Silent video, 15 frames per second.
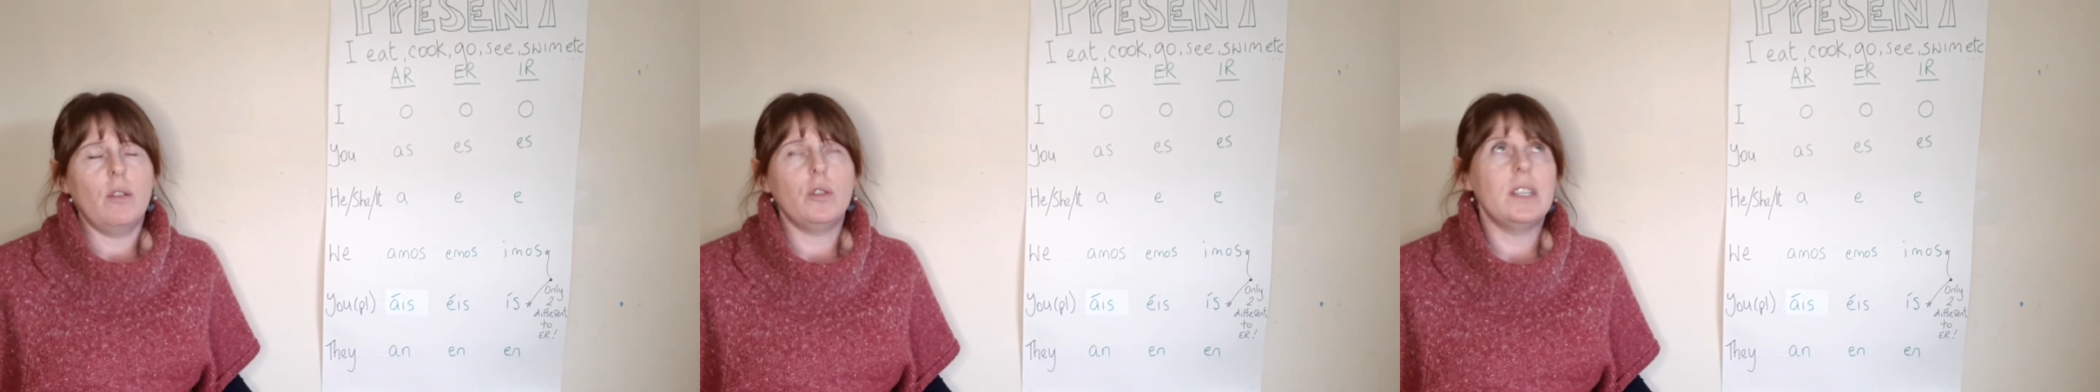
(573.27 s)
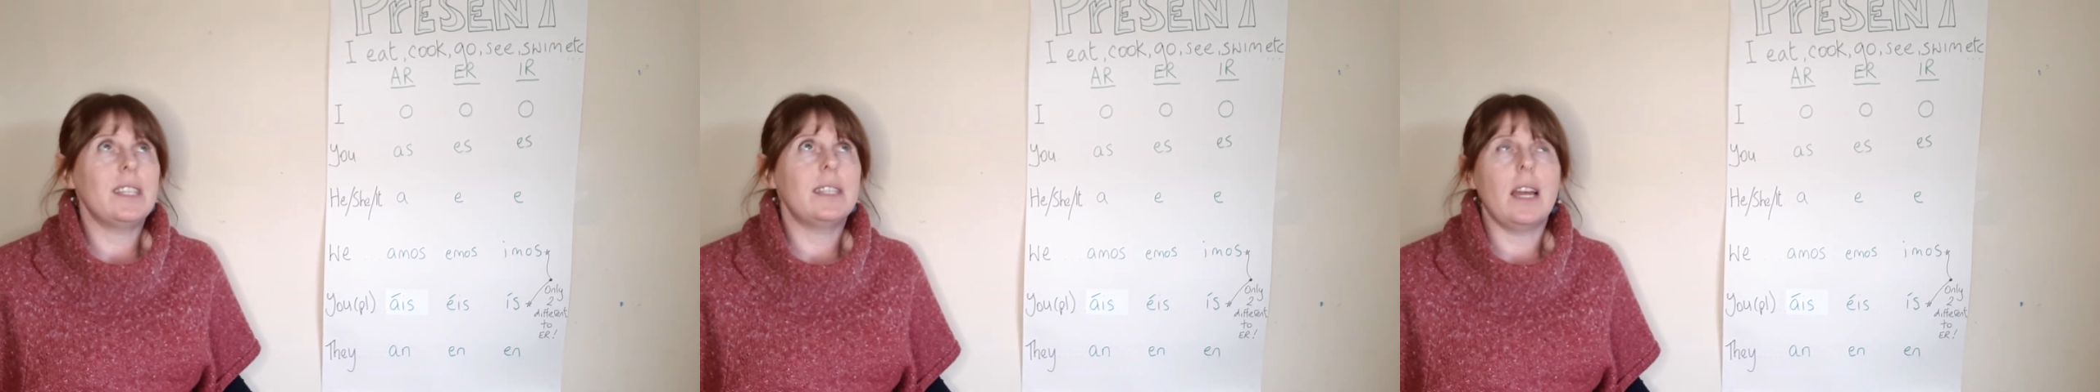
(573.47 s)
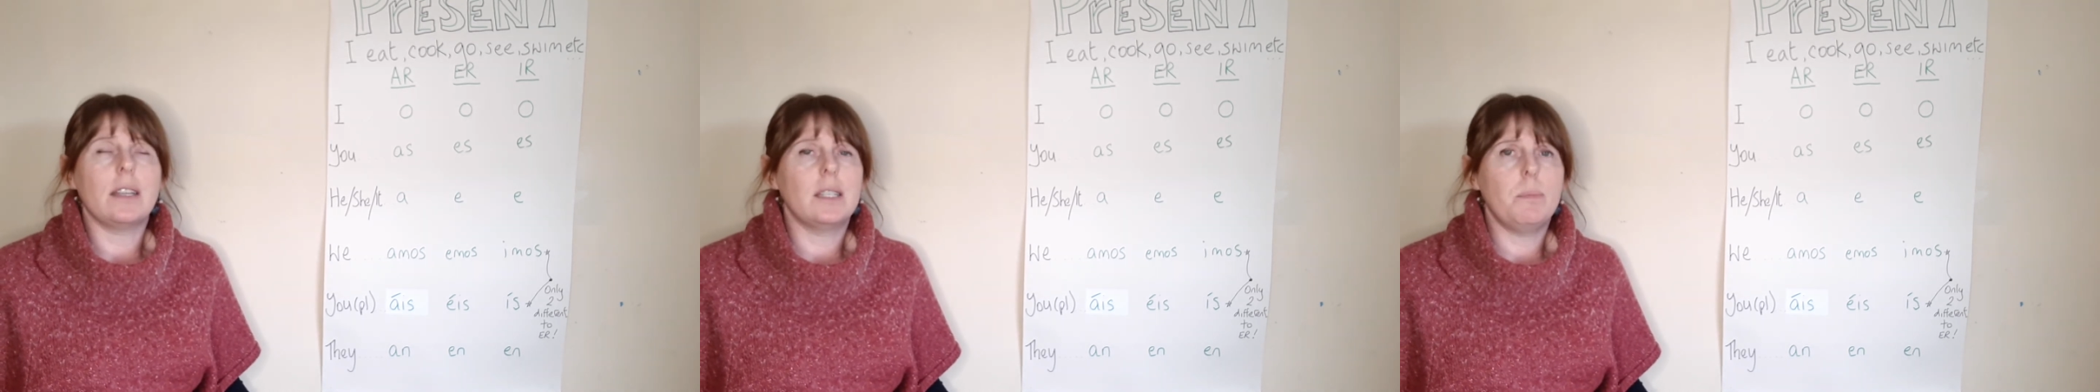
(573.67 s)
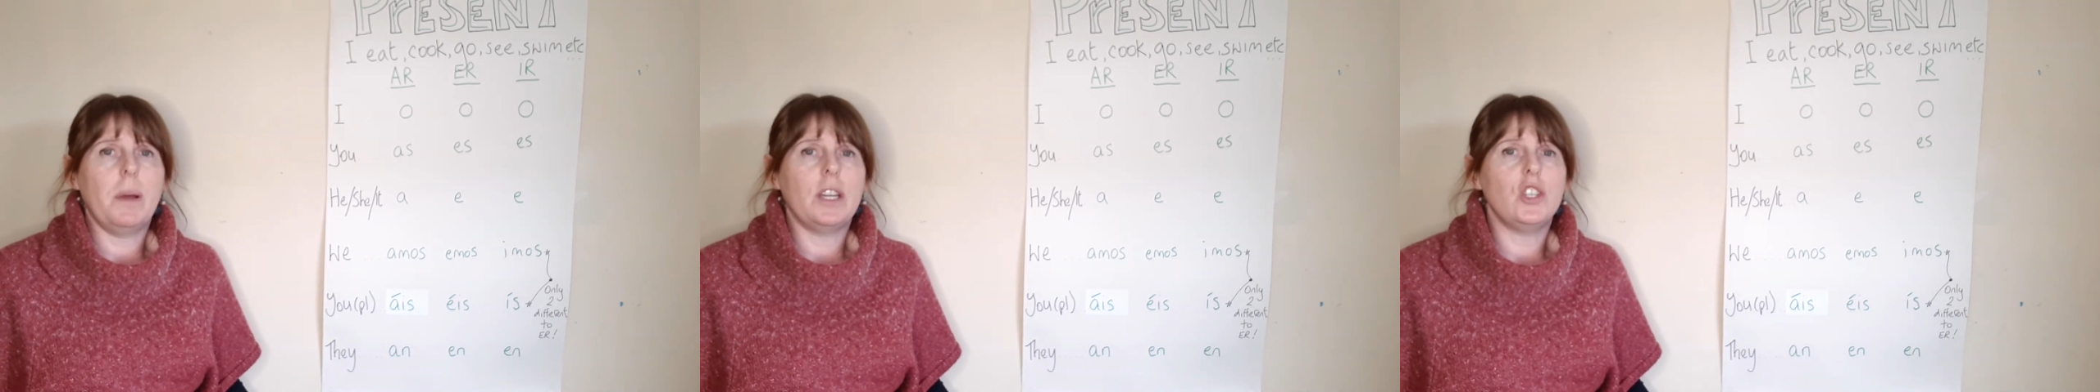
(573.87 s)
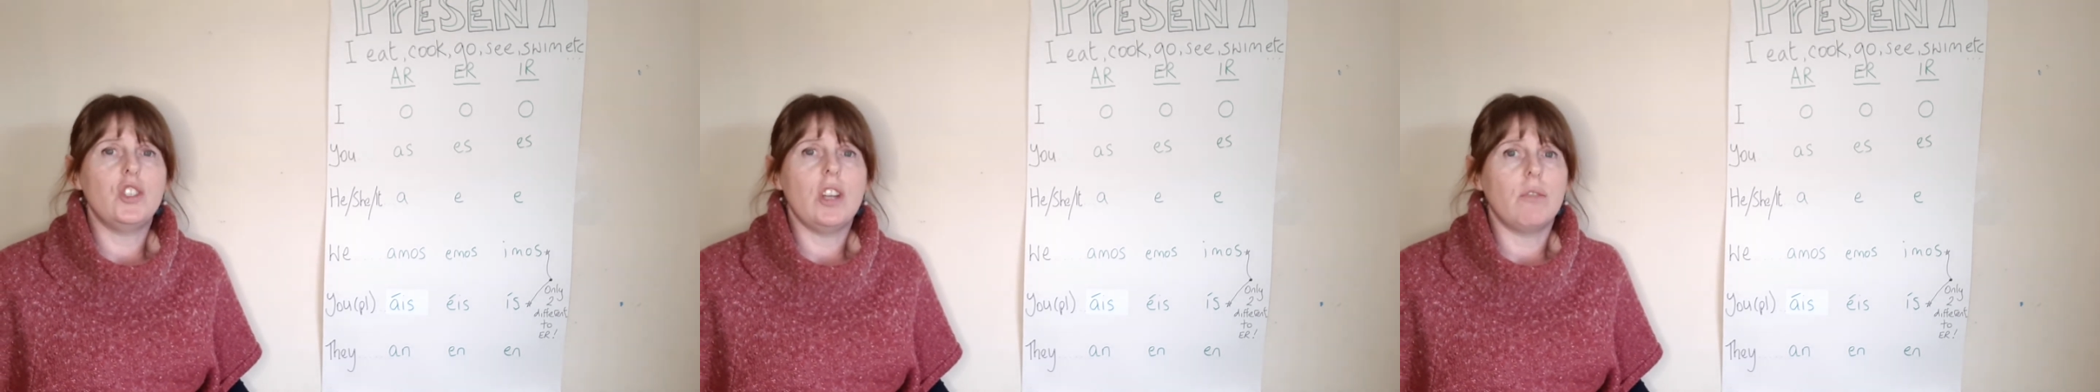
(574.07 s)
understand
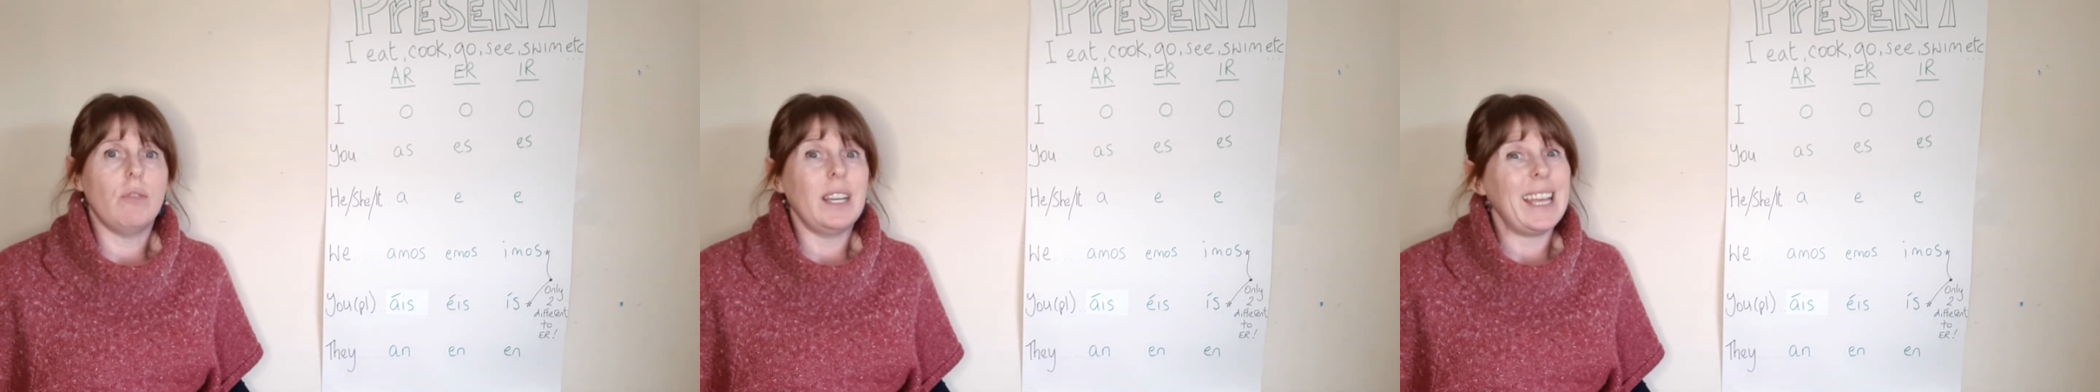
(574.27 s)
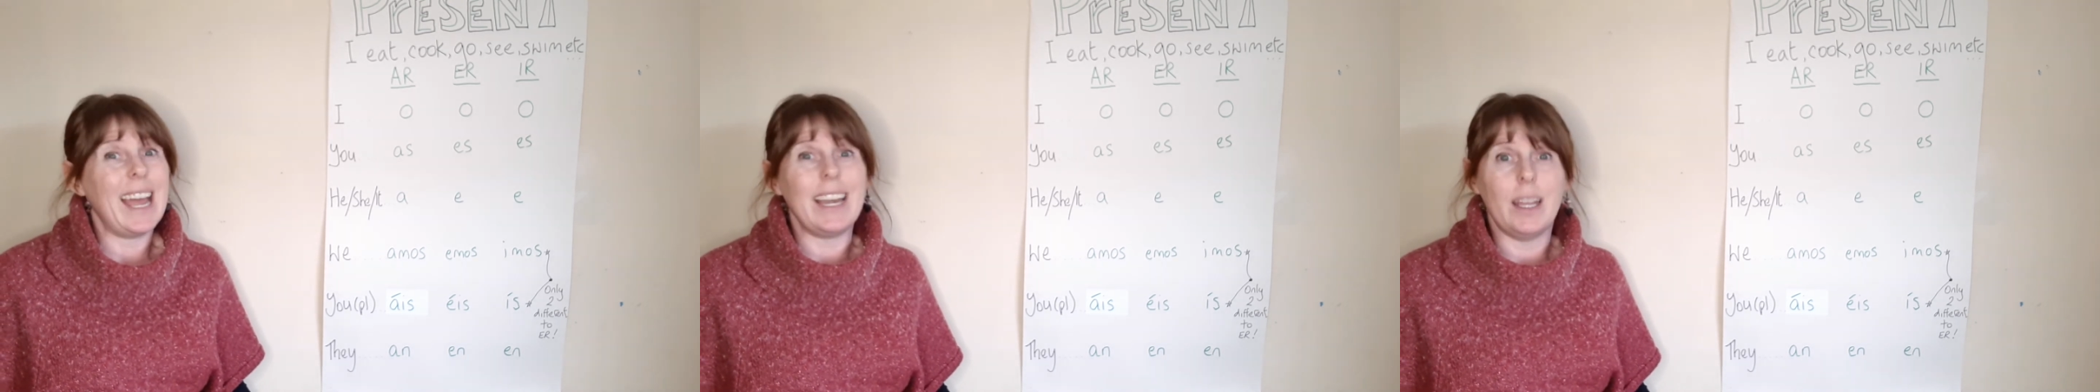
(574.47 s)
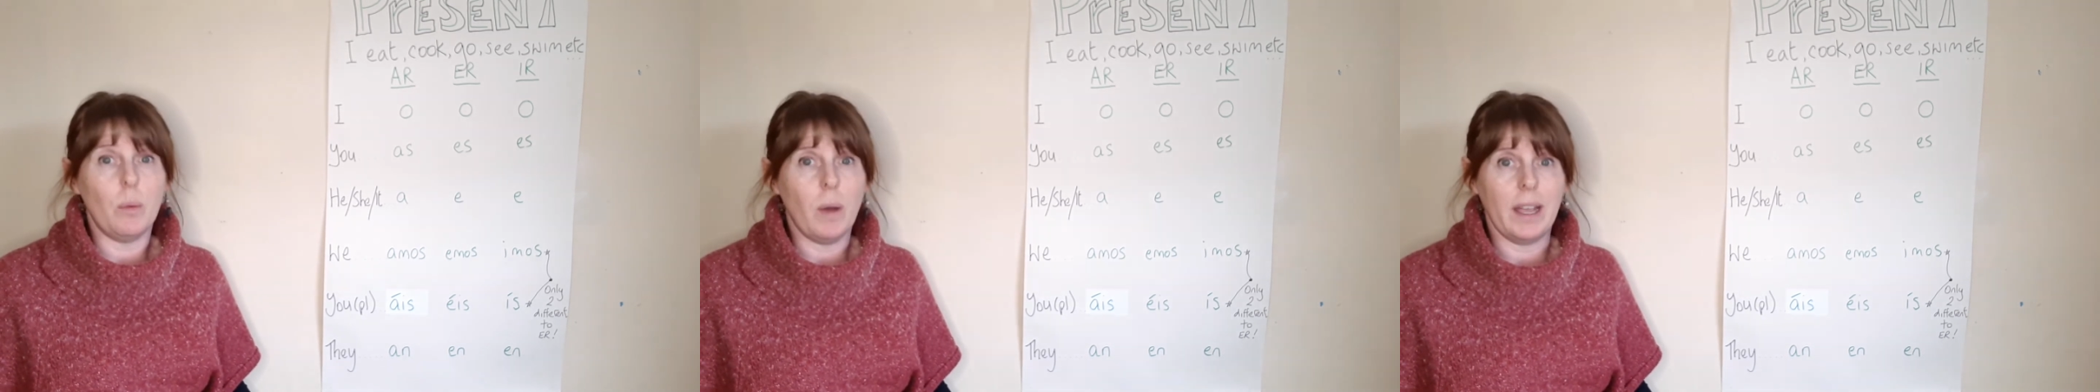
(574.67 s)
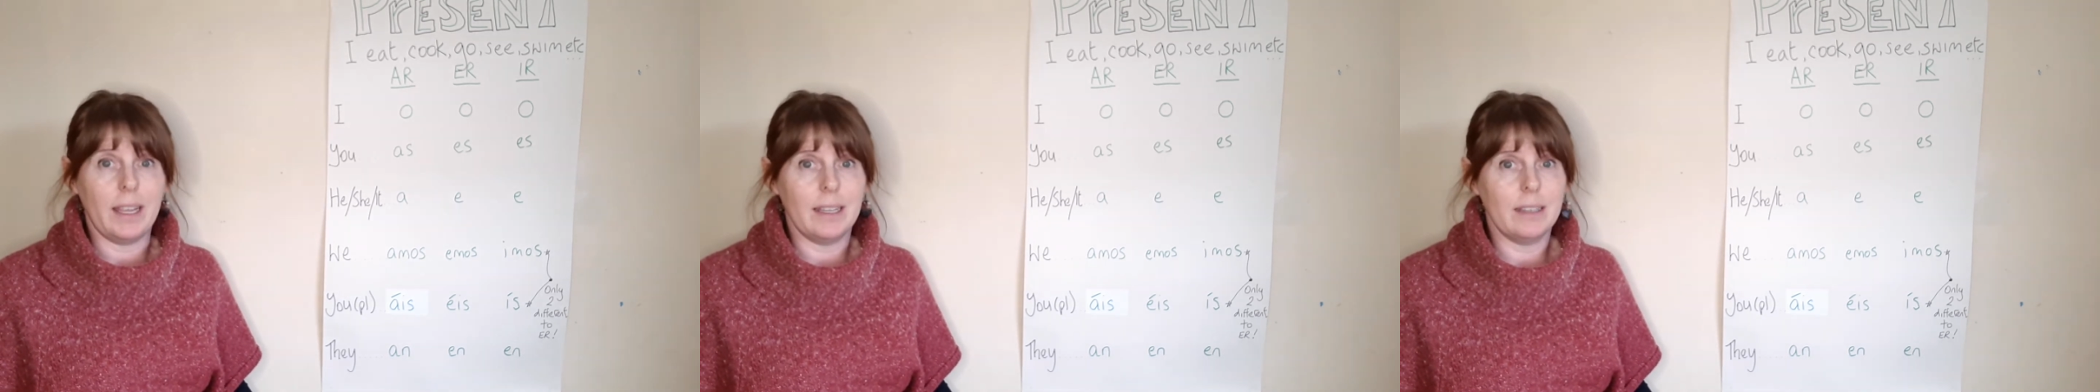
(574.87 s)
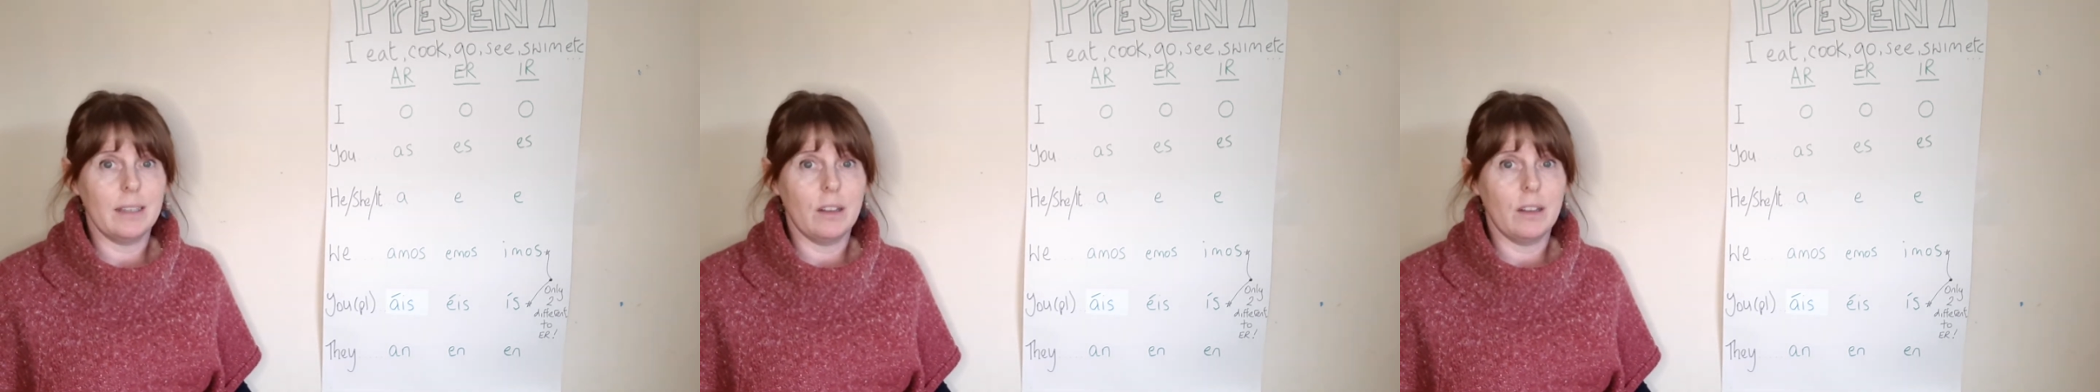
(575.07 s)
Spanish generally anyway.